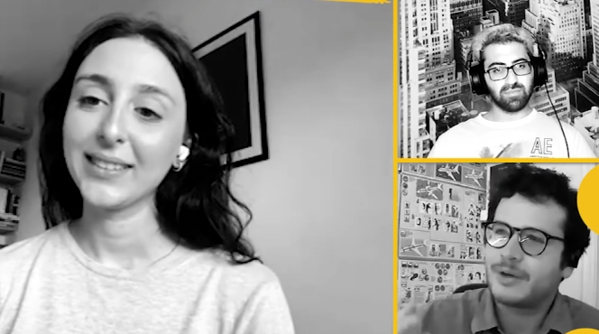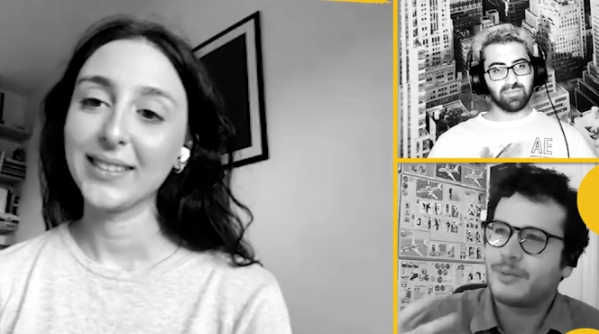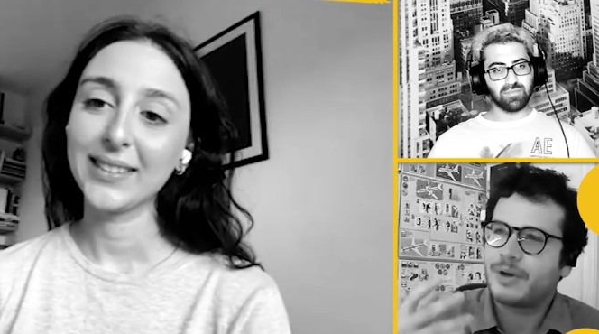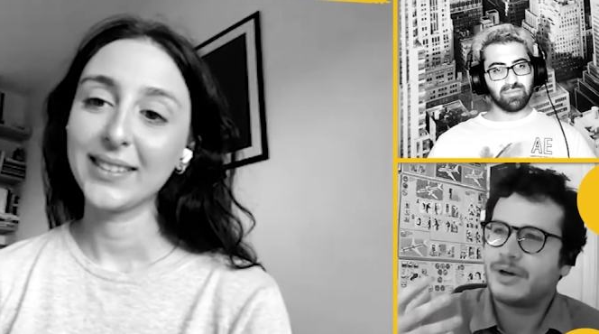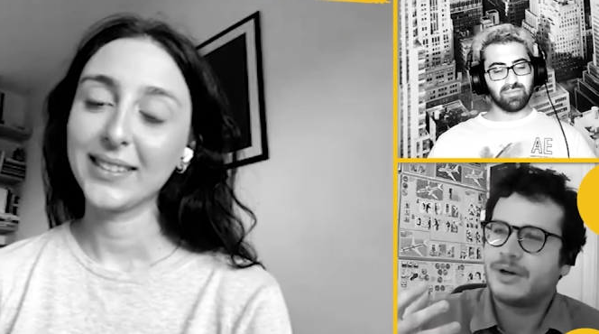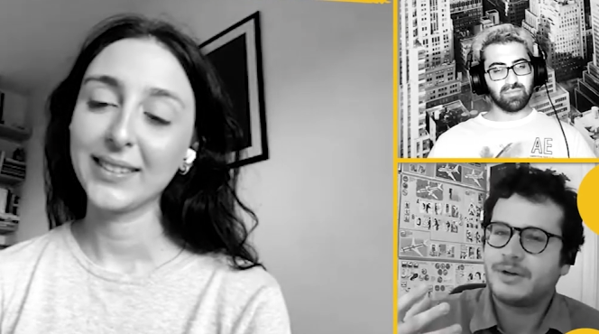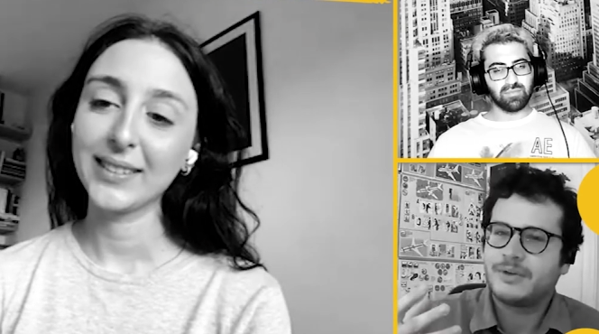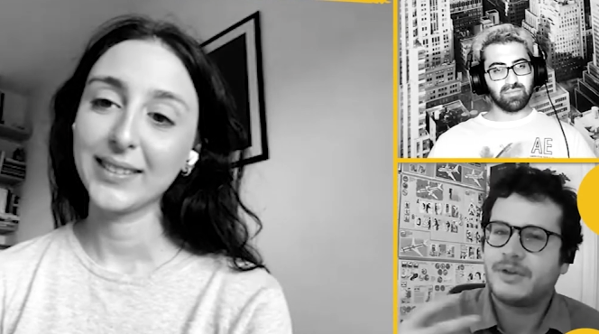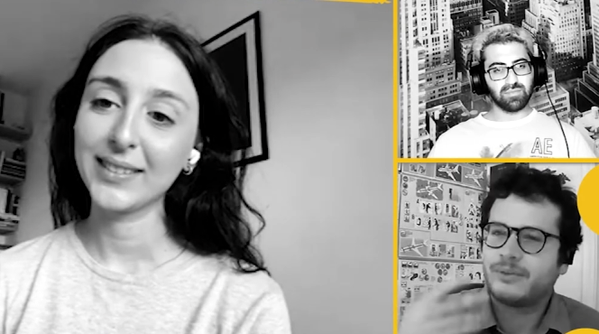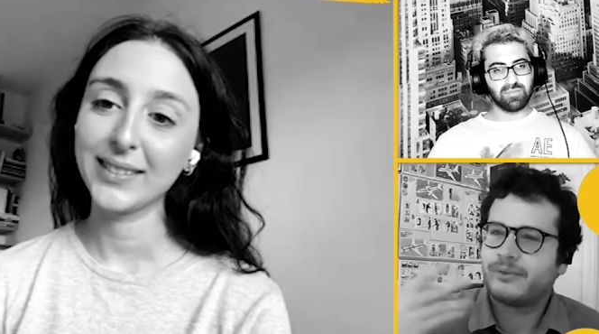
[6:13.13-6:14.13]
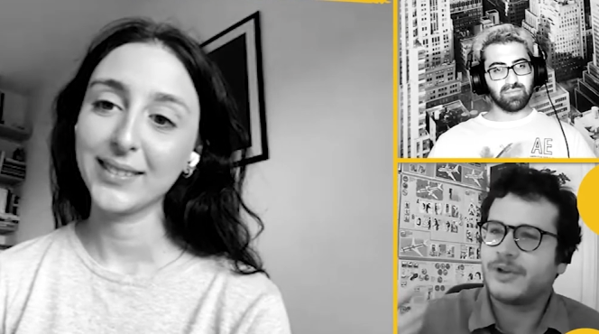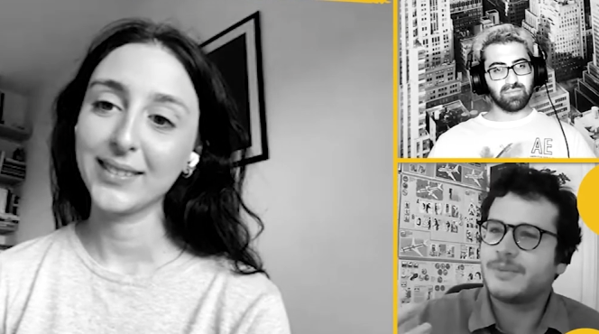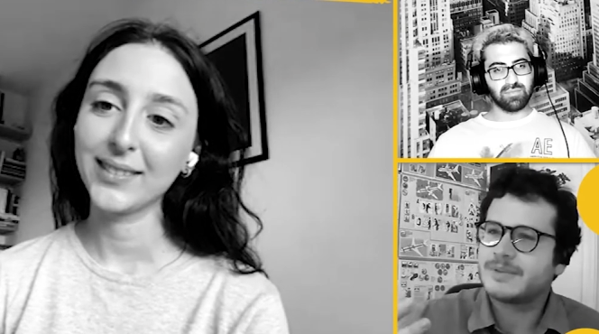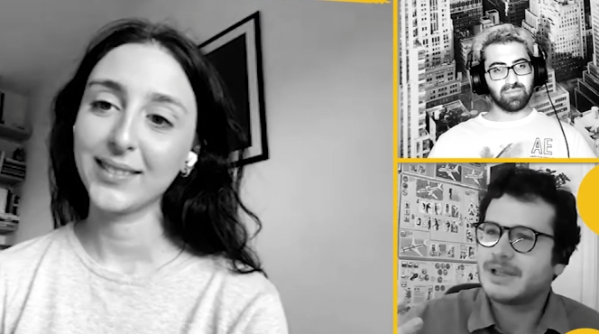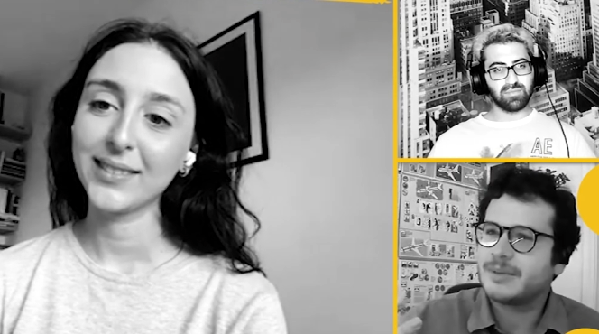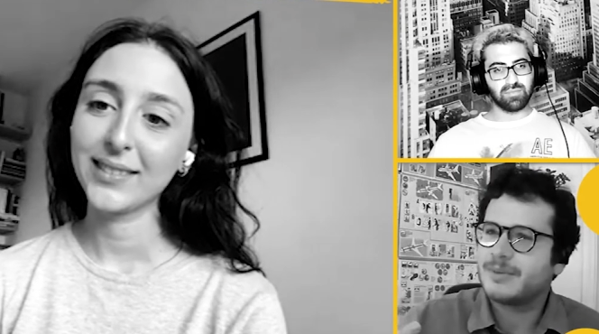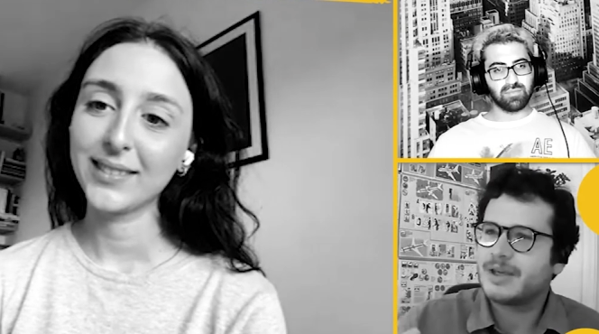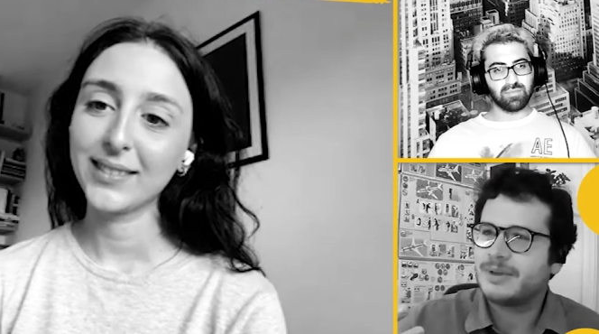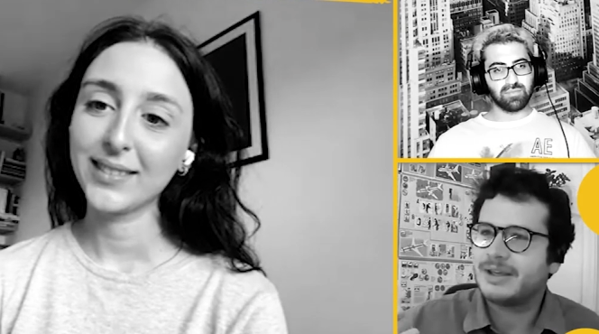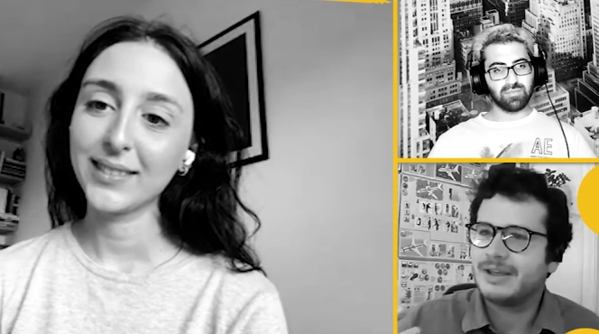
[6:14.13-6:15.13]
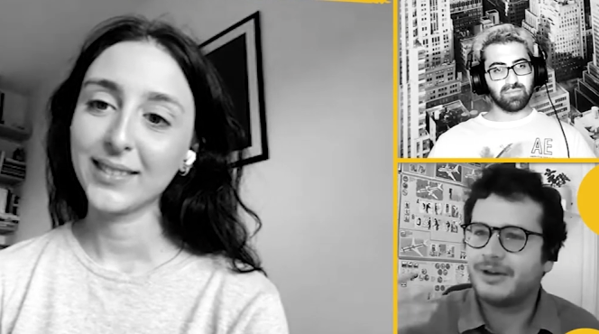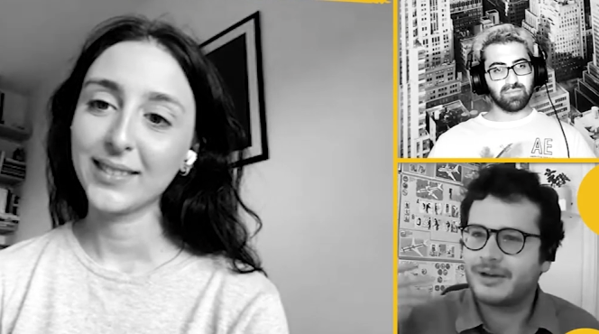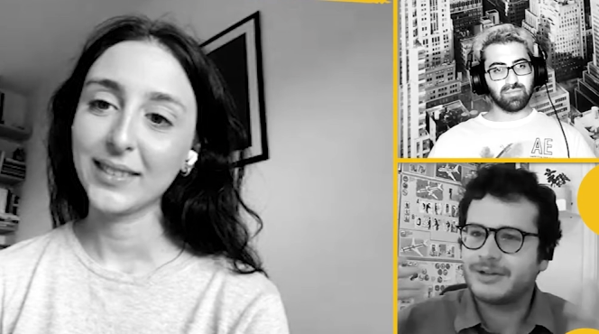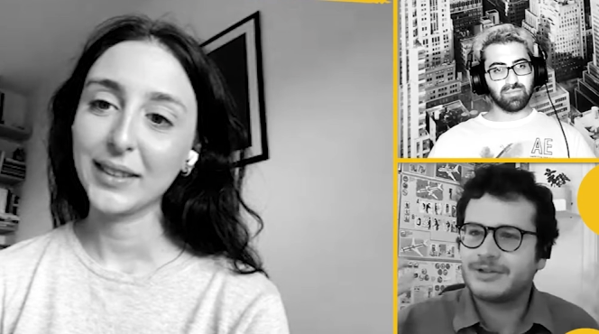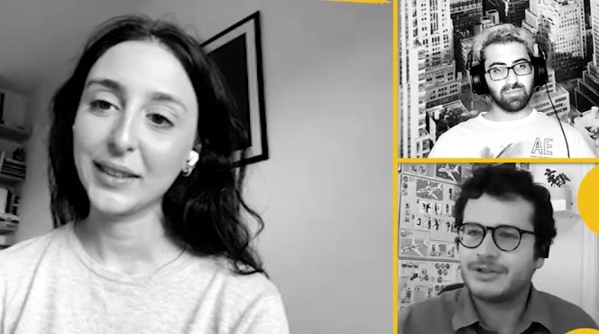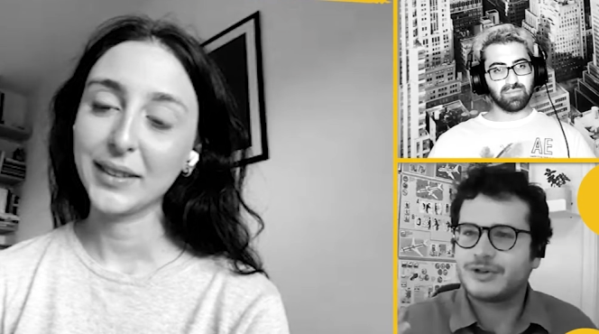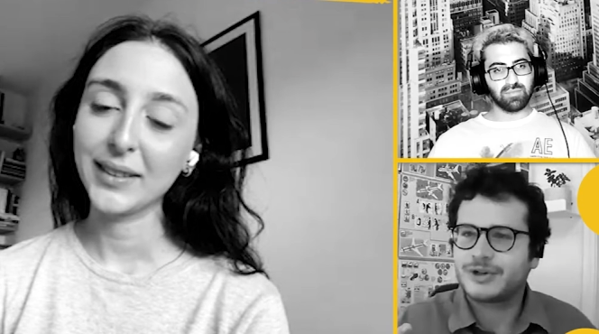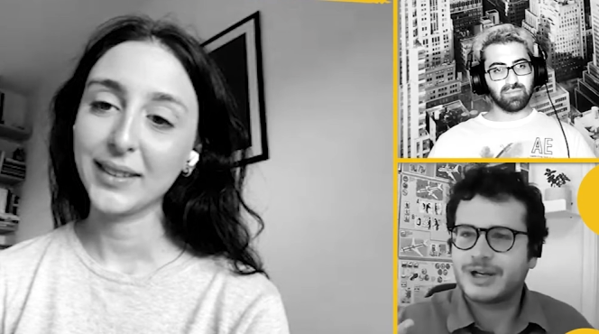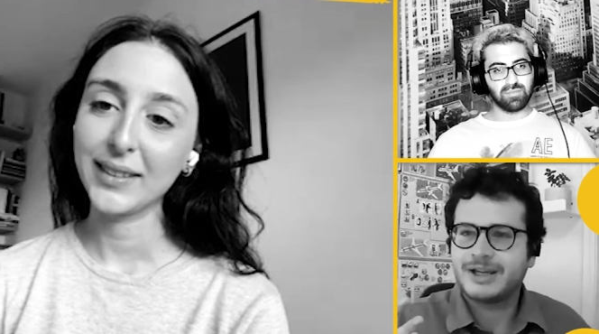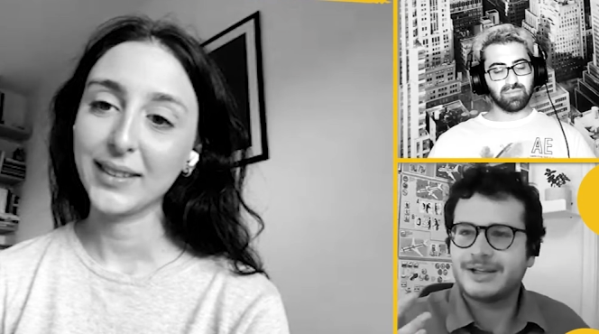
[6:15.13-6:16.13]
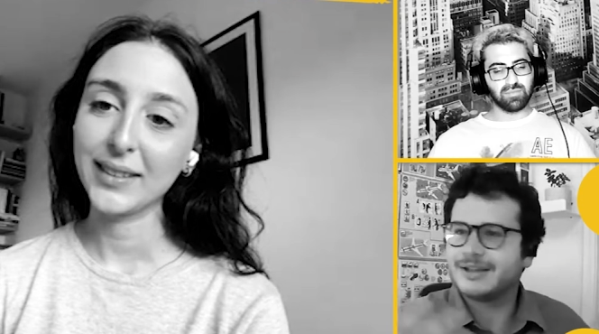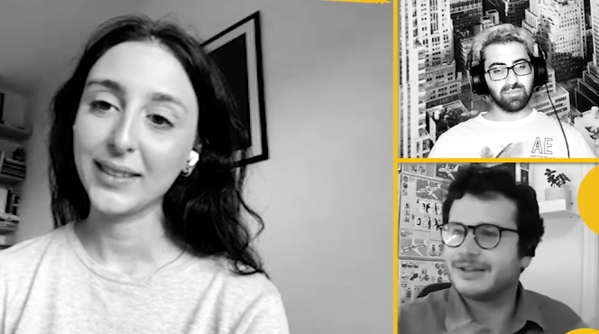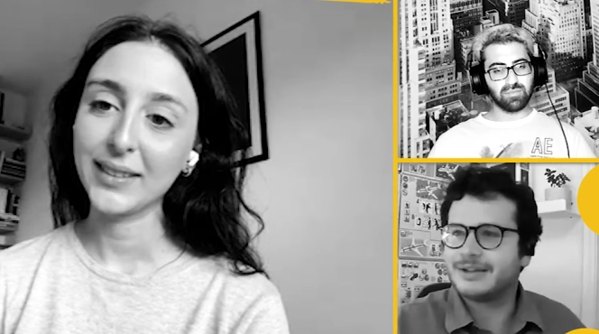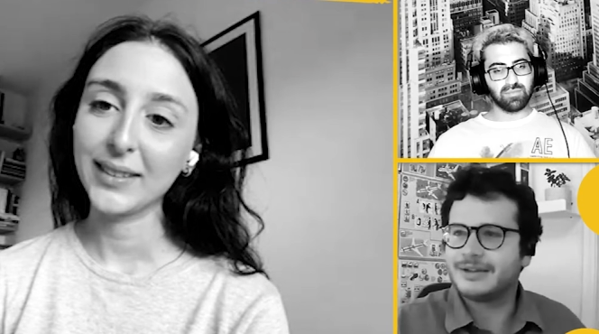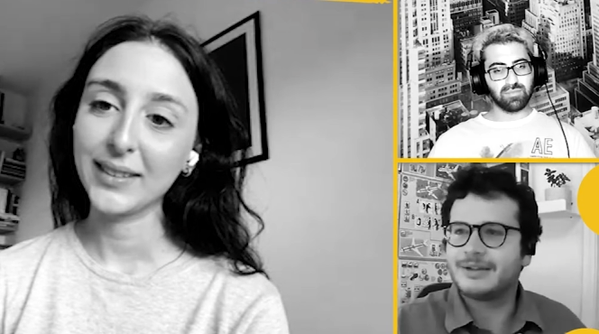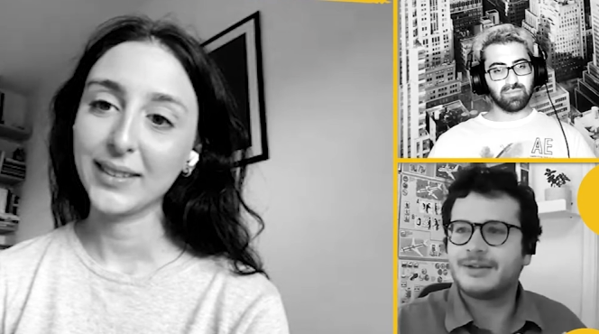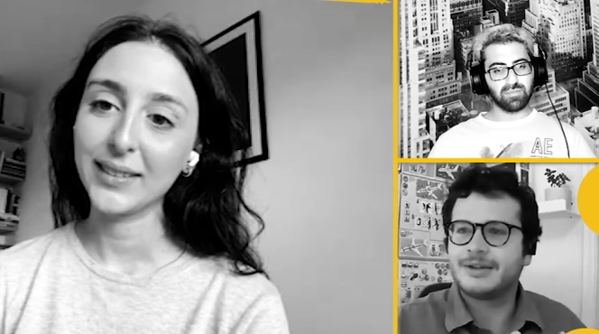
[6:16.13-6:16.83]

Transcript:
Speaker 1: like what are the films that maybe got into your head and